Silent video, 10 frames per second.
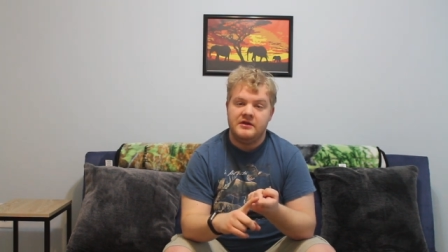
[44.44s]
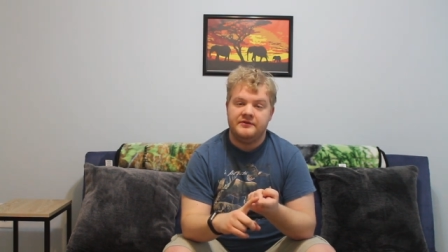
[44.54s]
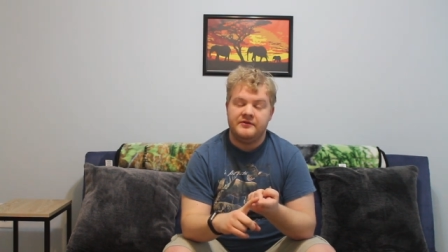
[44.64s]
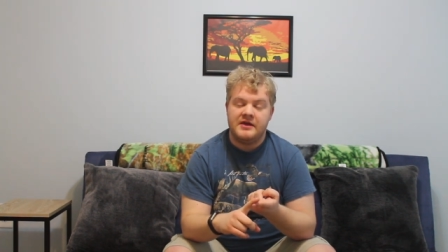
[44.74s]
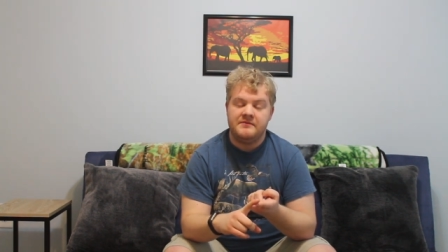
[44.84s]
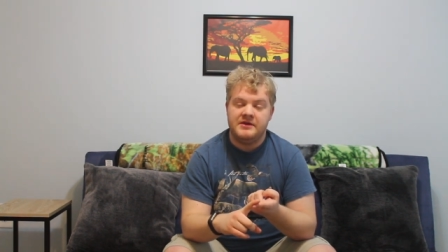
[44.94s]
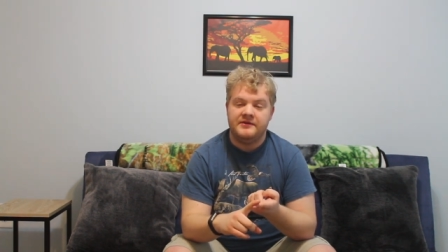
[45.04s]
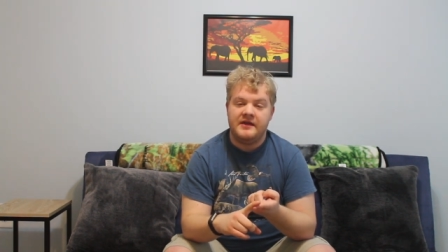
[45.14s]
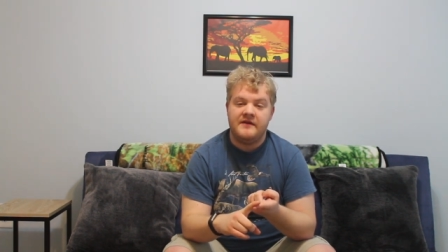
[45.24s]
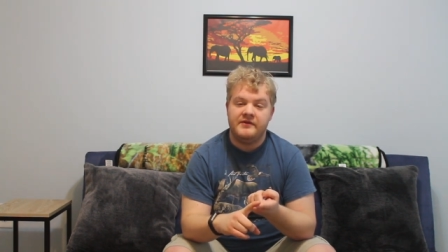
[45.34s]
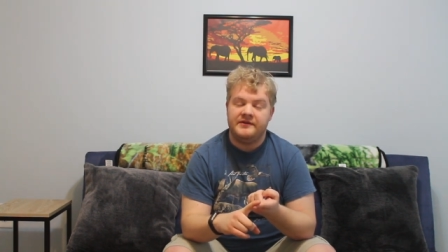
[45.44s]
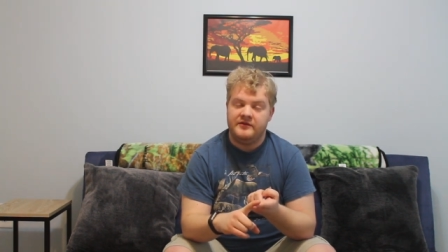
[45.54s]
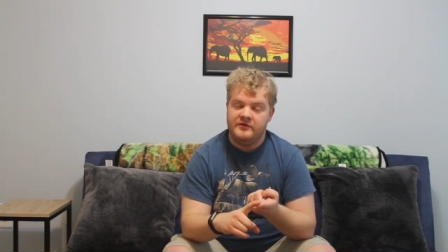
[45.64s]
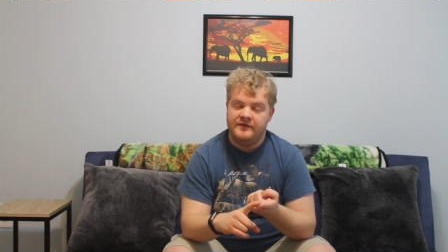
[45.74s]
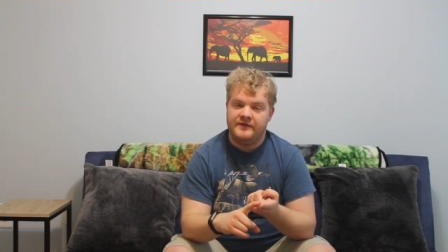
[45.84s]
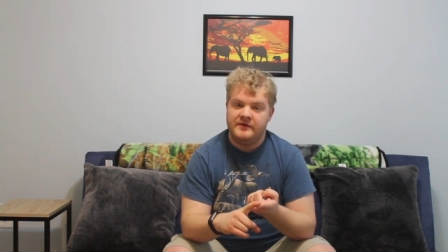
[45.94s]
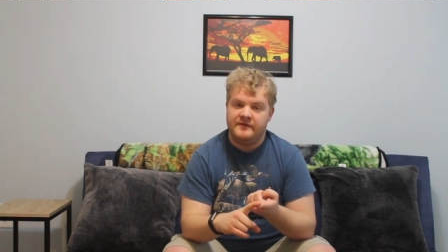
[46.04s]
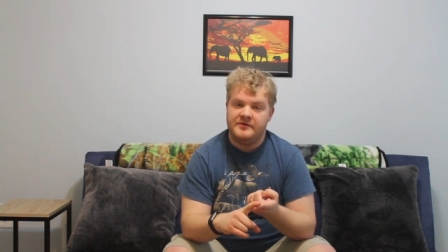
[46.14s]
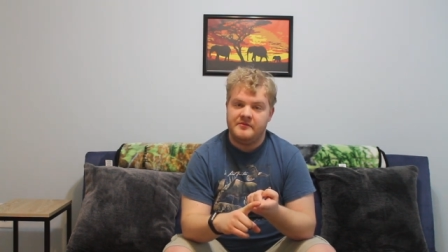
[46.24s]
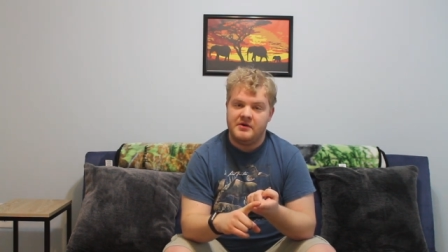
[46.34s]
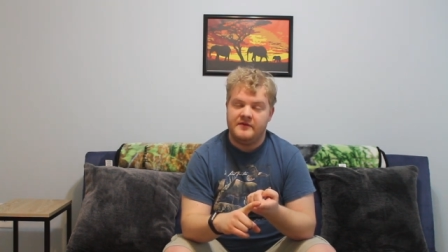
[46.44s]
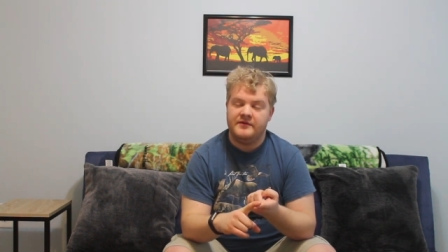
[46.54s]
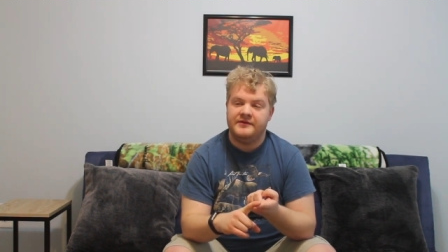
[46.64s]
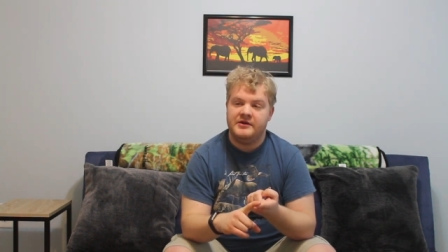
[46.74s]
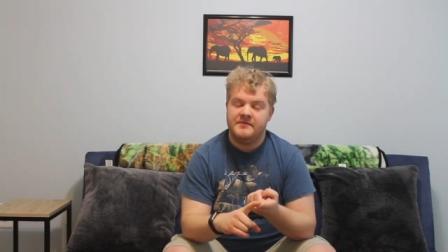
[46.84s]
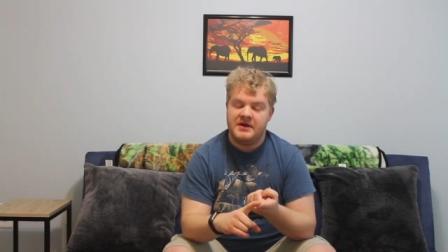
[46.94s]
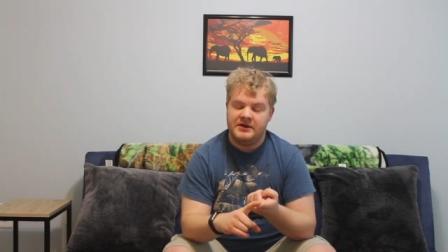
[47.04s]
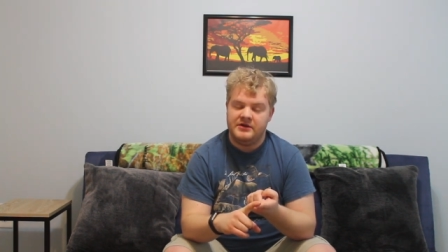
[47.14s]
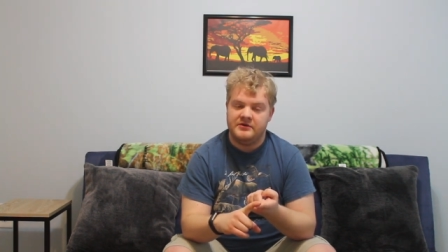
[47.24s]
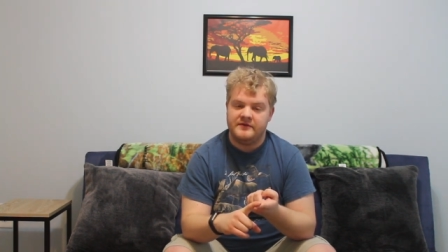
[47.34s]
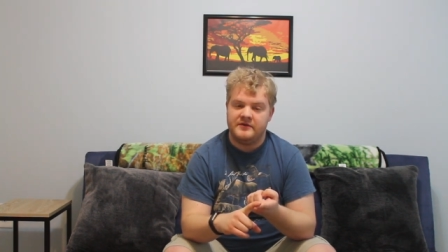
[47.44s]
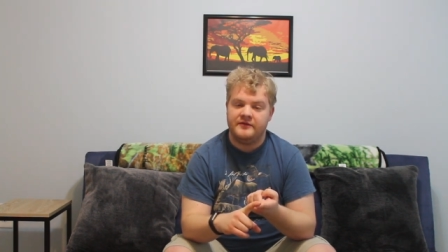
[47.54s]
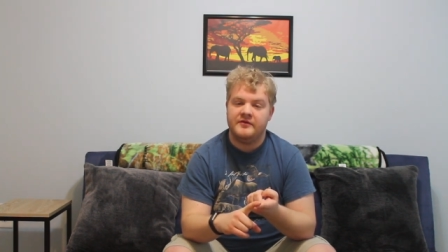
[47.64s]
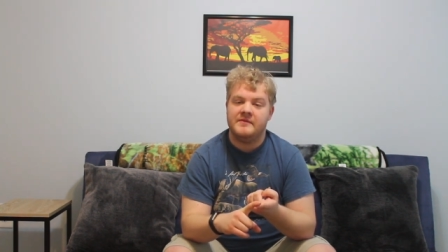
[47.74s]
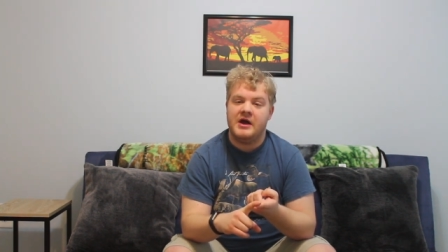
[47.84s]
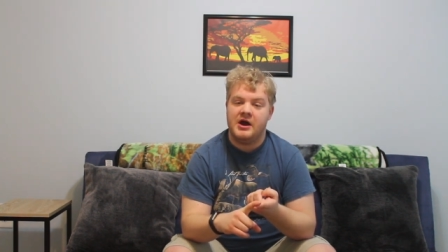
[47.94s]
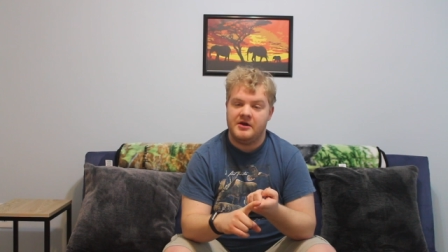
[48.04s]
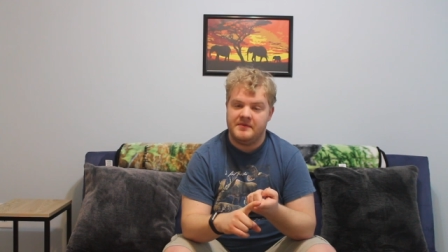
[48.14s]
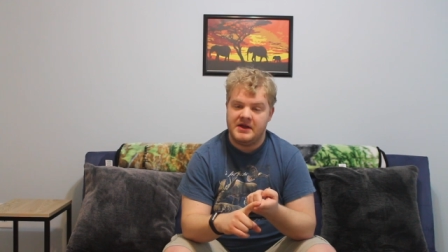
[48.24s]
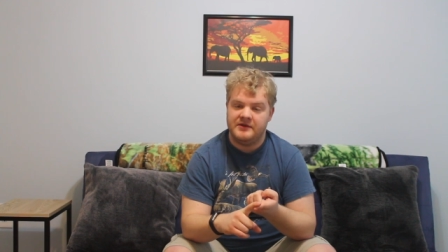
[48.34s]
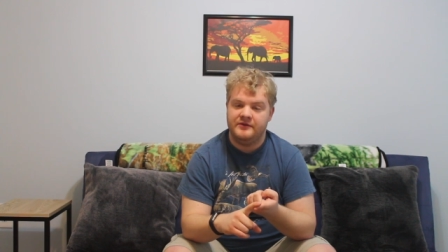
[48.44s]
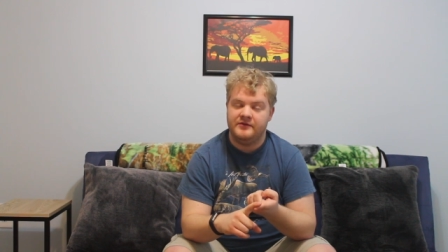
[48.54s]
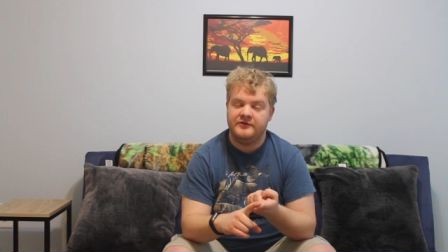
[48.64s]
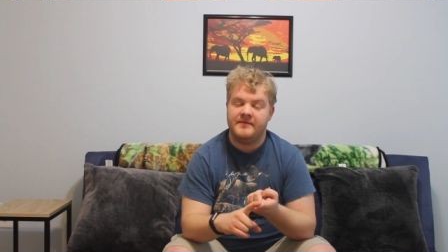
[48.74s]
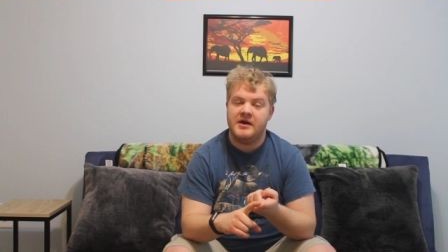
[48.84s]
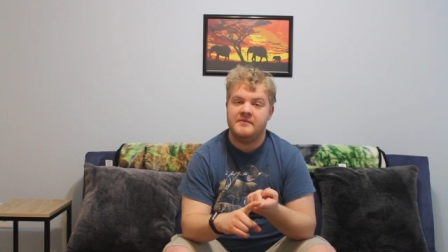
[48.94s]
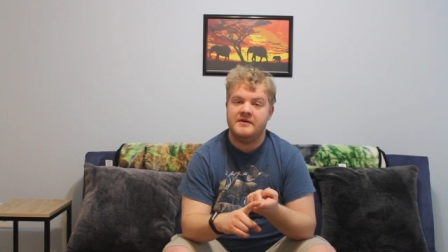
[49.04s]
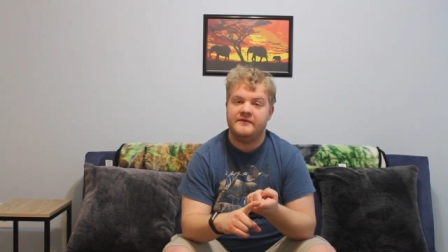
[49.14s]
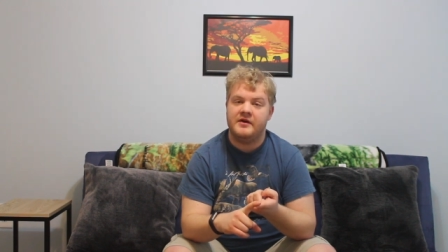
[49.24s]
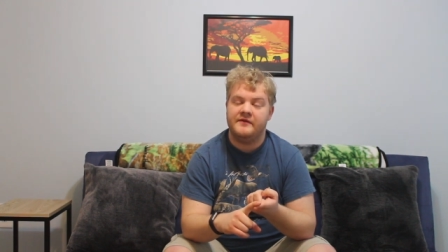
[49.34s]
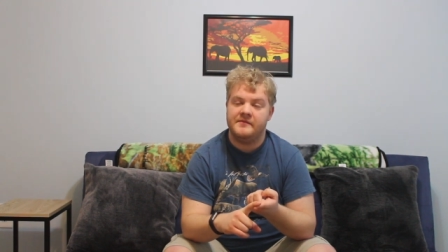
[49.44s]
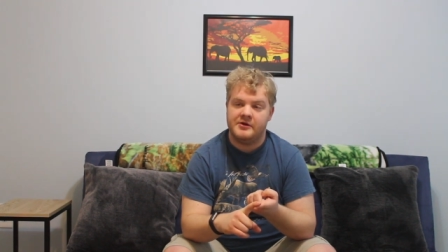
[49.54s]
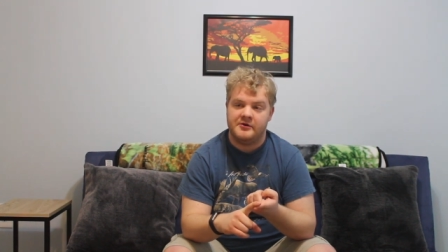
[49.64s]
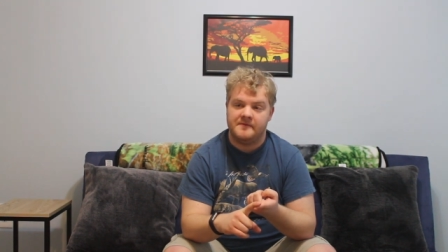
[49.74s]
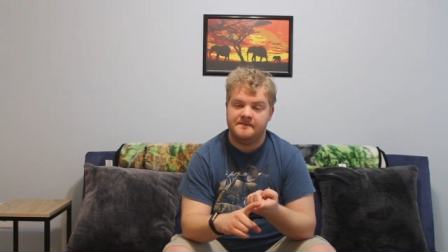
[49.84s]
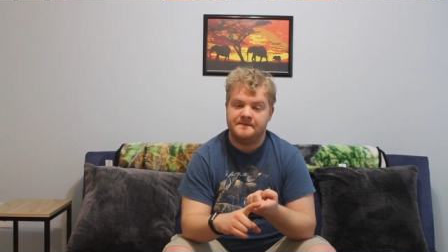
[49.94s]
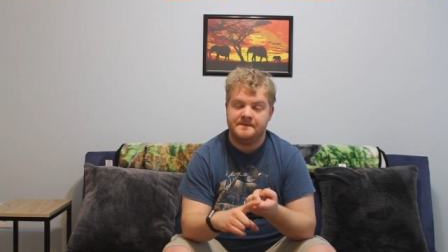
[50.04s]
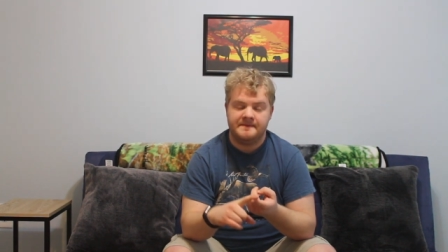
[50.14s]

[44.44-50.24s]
so that means every single film from the Marvel Cinematic Universe, from Iron Man to Spider-Man Far From Home.